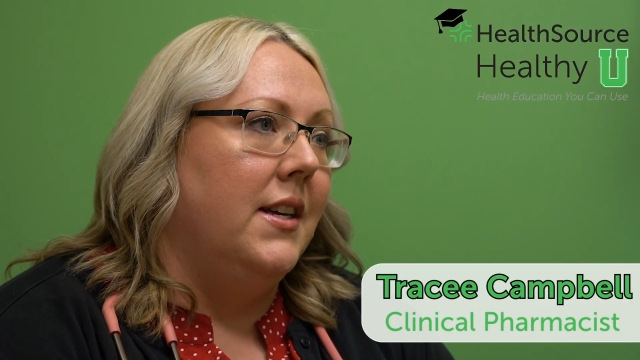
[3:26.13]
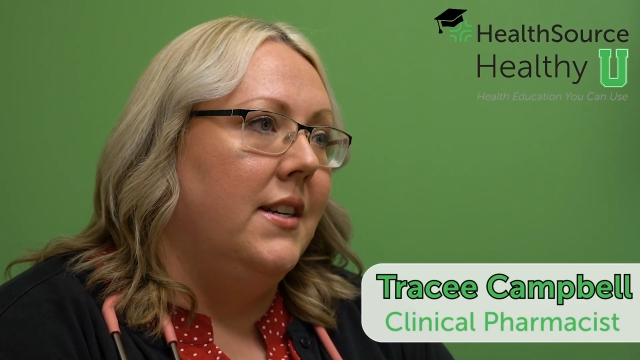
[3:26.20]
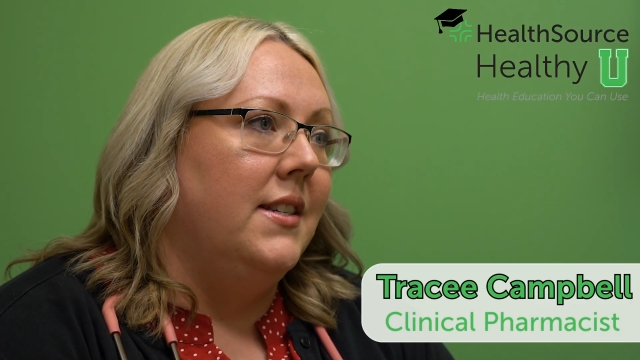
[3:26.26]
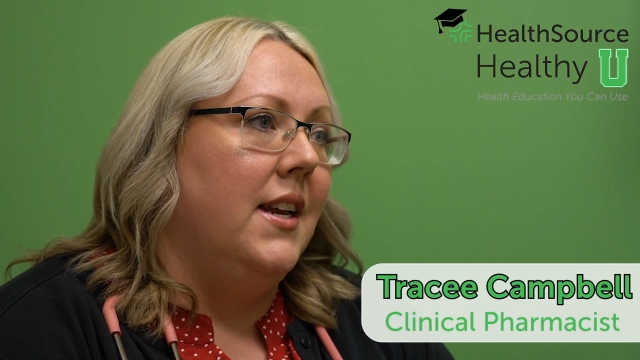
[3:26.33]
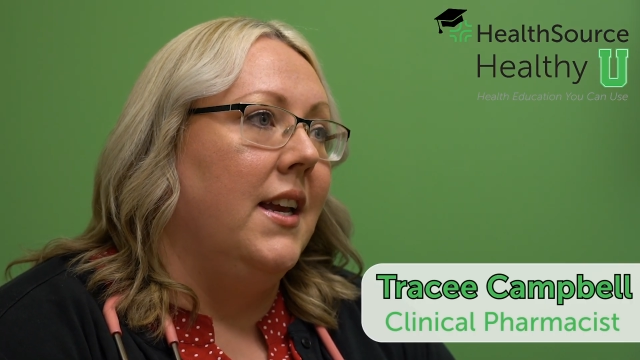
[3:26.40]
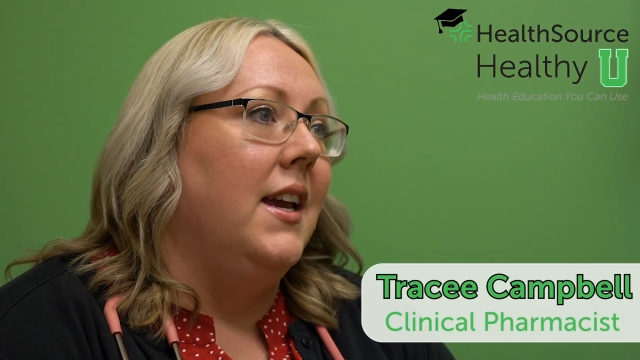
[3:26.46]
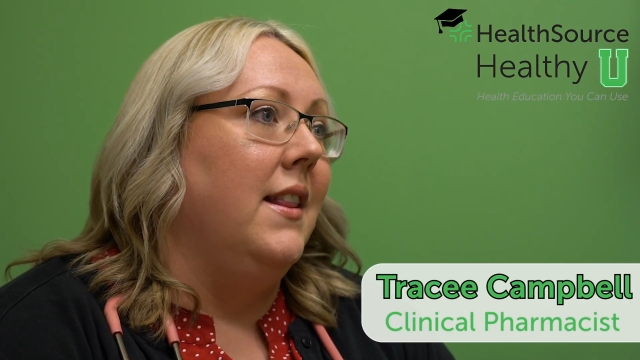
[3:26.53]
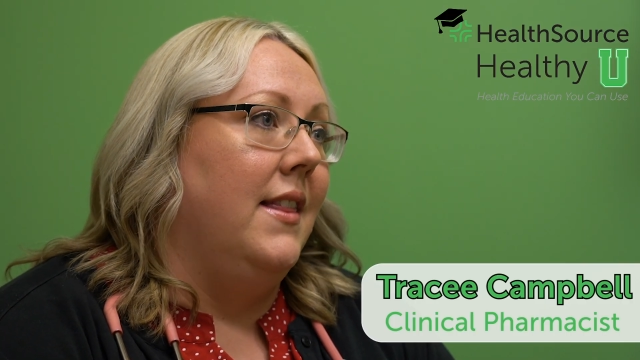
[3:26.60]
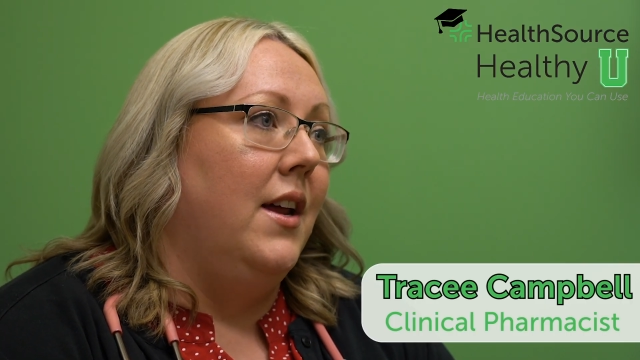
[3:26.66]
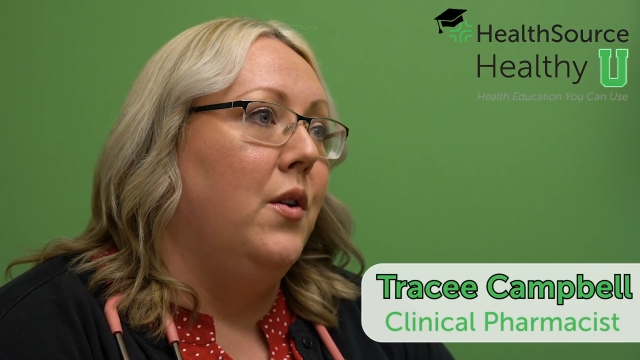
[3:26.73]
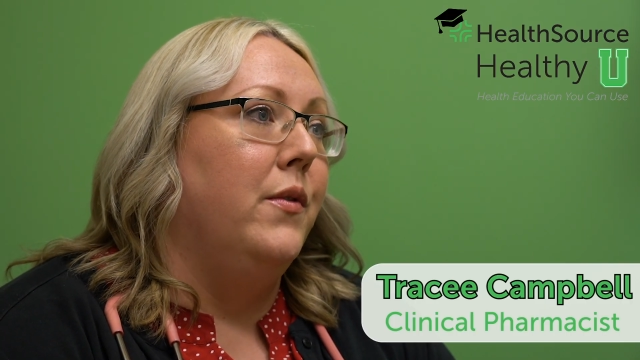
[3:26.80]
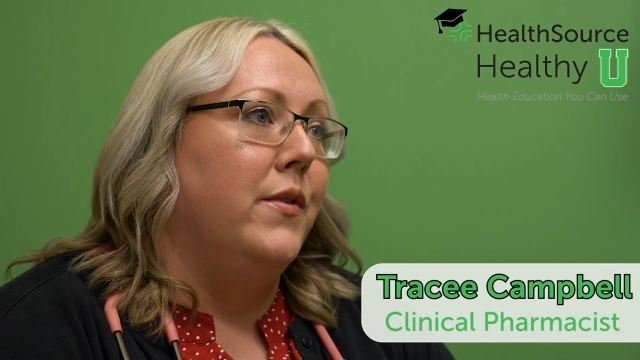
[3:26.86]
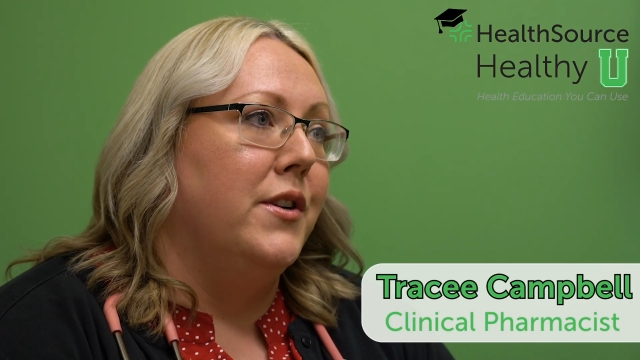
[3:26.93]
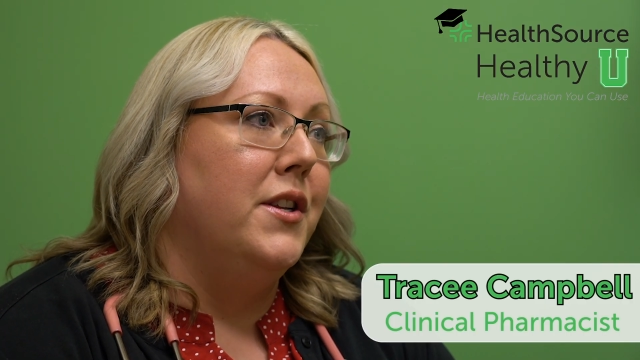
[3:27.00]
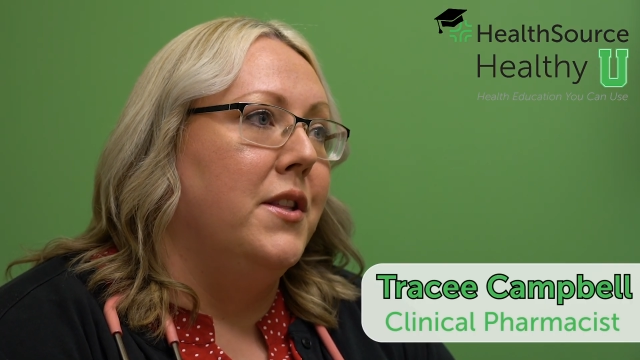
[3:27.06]
list and get that
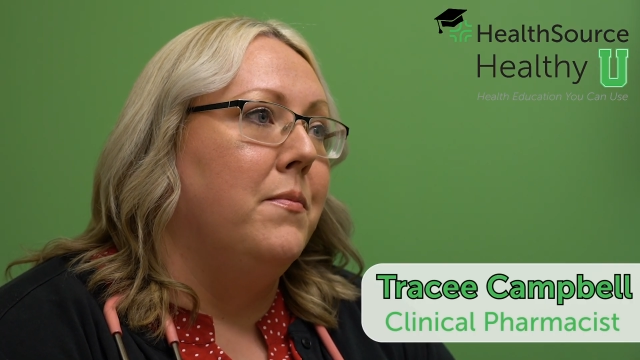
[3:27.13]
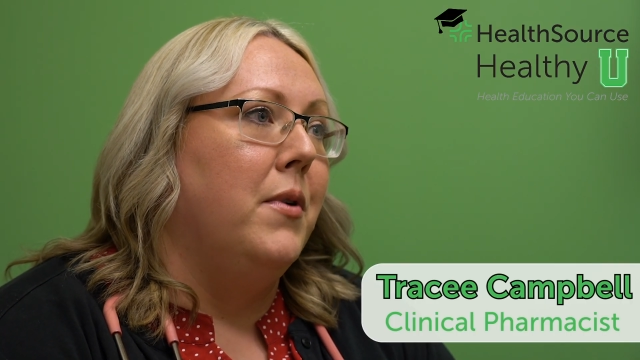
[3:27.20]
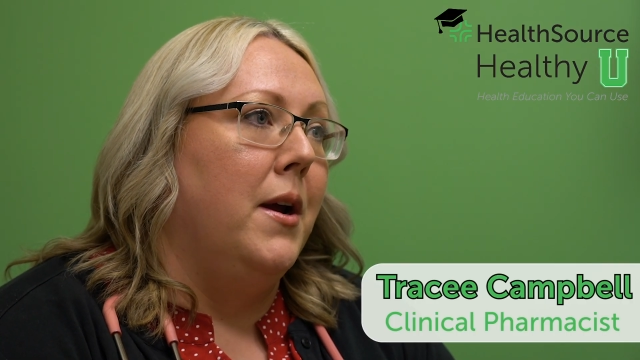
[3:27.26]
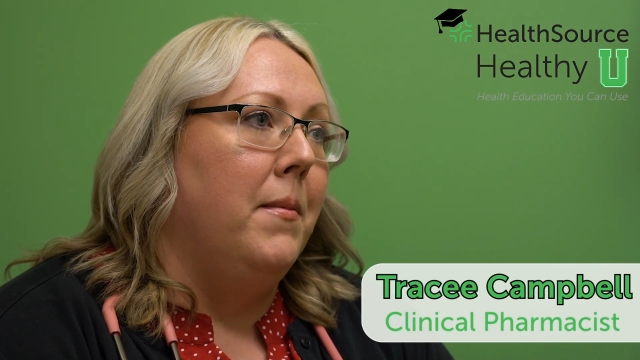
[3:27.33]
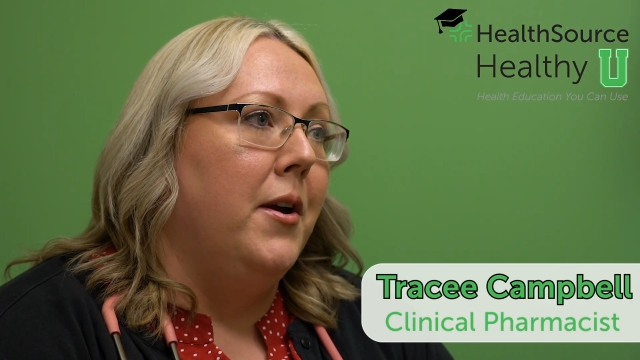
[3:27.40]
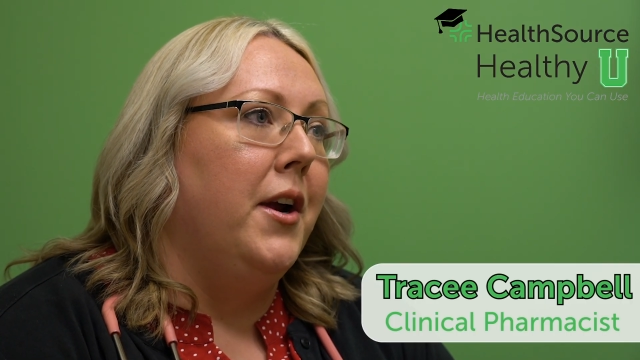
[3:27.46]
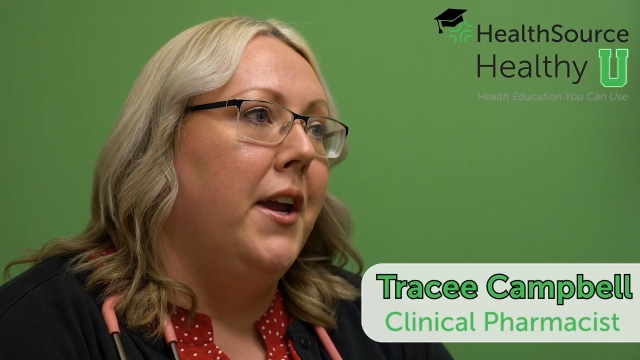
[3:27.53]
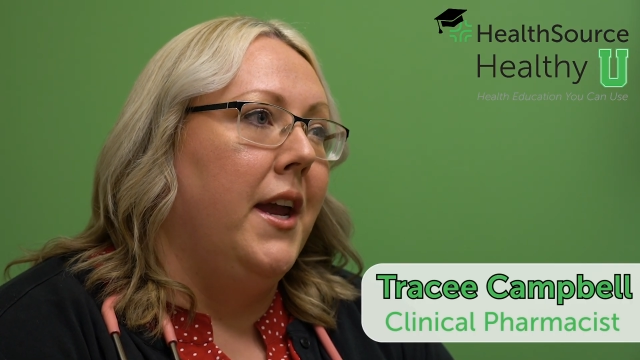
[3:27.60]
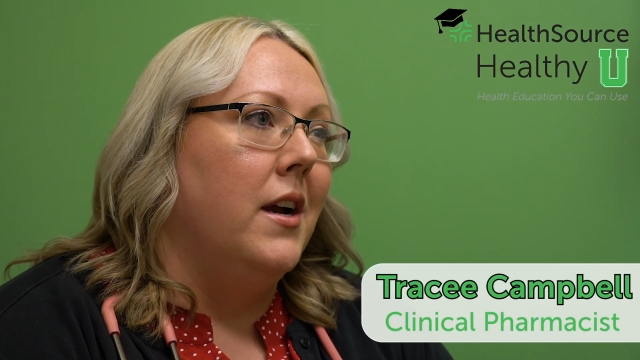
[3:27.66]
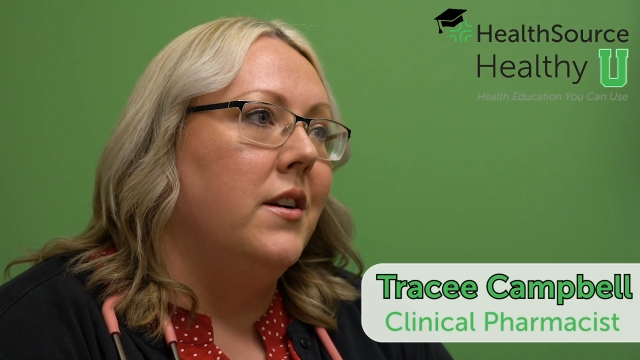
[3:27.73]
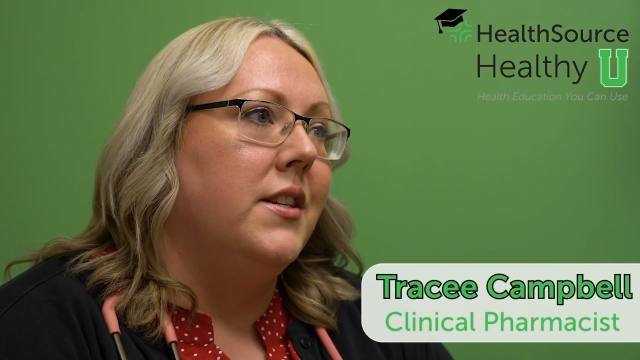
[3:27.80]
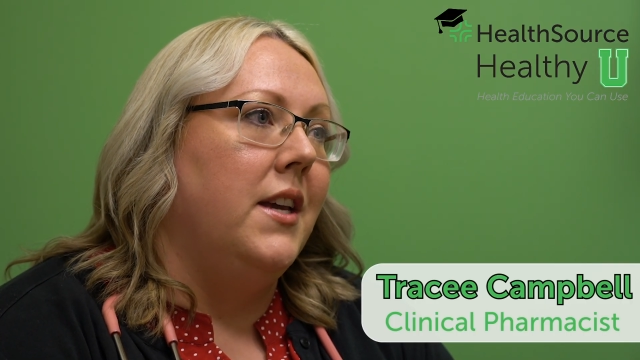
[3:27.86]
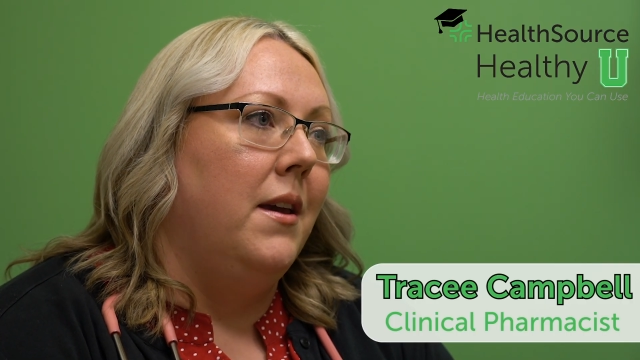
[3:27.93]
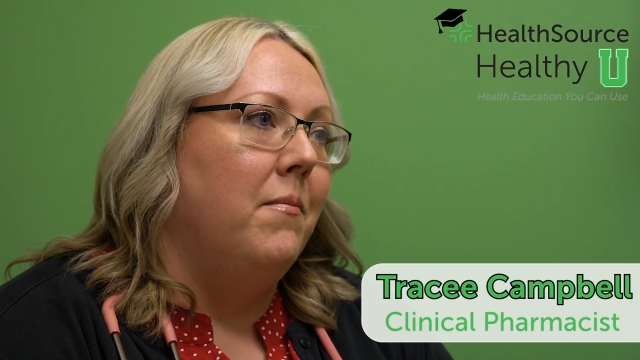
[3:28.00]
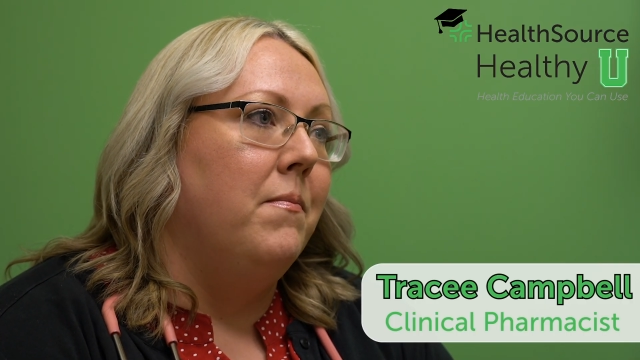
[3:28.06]
over to the primary care
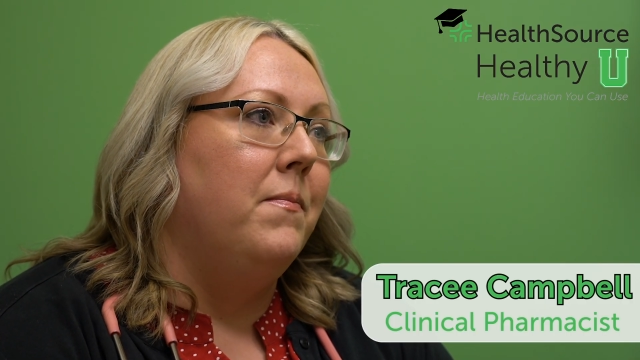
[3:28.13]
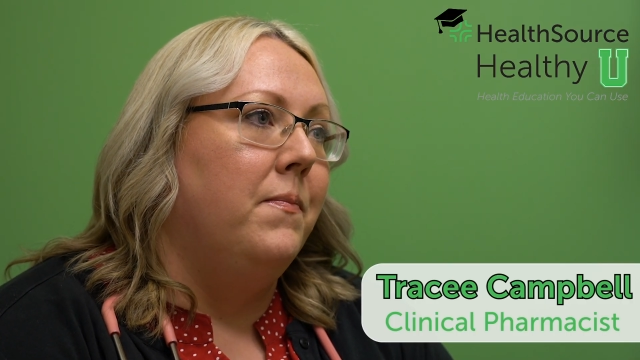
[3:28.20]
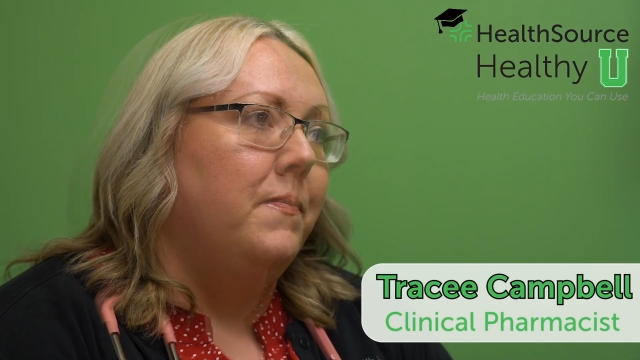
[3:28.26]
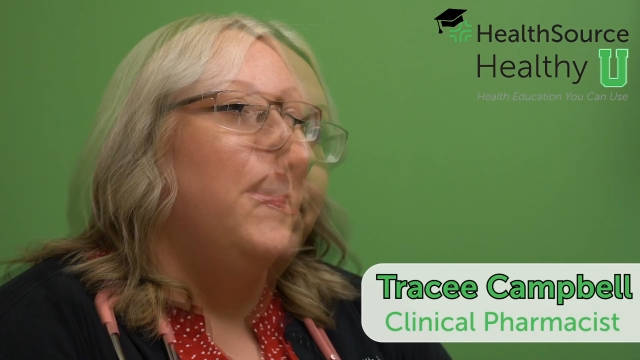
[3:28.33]
team.